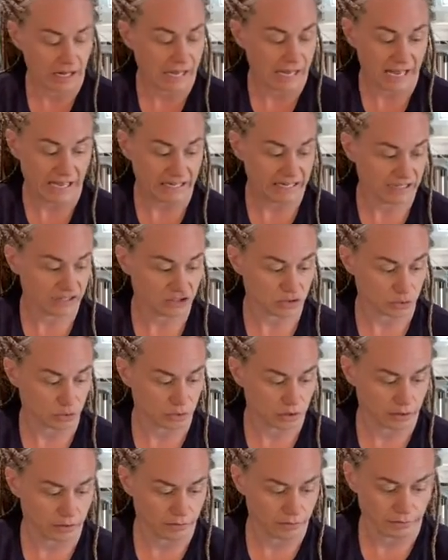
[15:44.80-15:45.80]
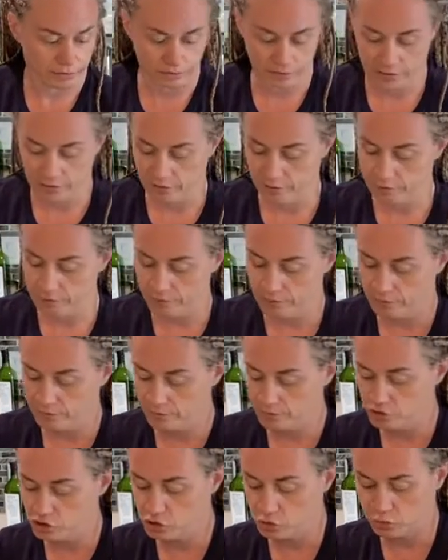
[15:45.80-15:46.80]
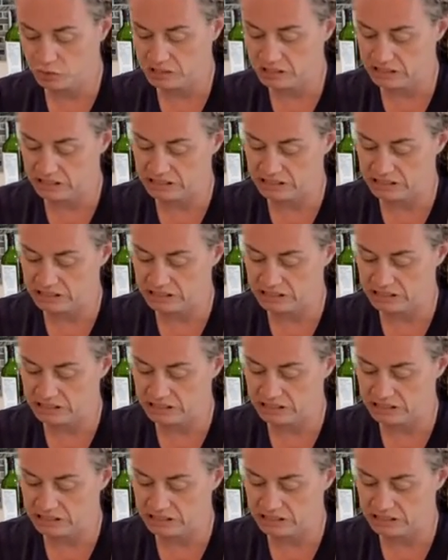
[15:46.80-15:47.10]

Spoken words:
any sort of juicy